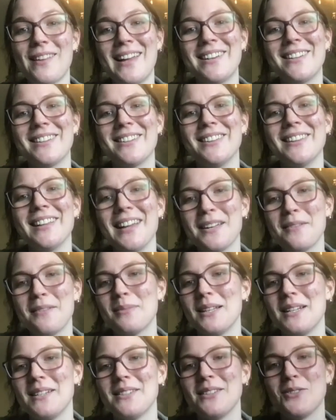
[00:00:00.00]
and a light
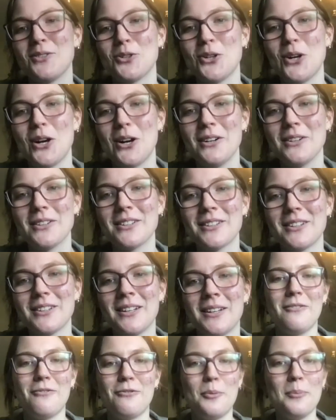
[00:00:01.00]
place in your heart.
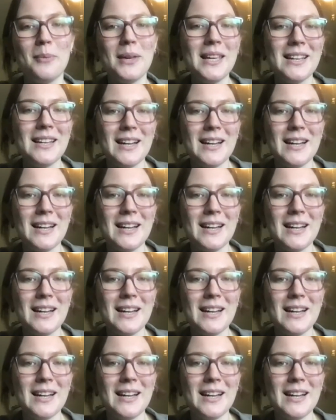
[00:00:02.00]
For me,